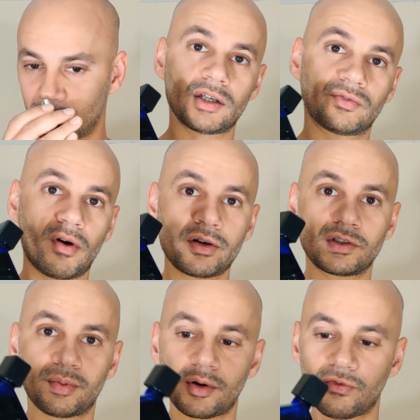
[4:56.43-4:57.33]
As far as
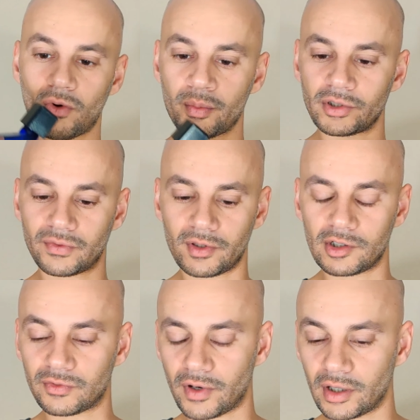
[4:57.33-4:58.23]
the performance for this
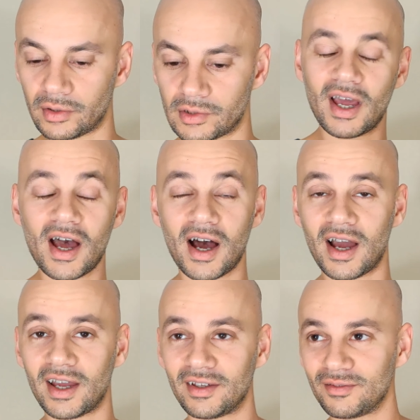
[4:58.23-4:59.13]
fragrance,
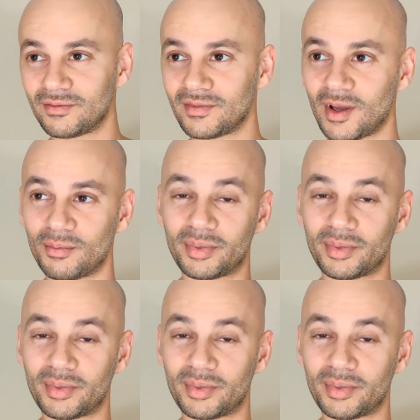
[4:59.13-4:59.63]
I am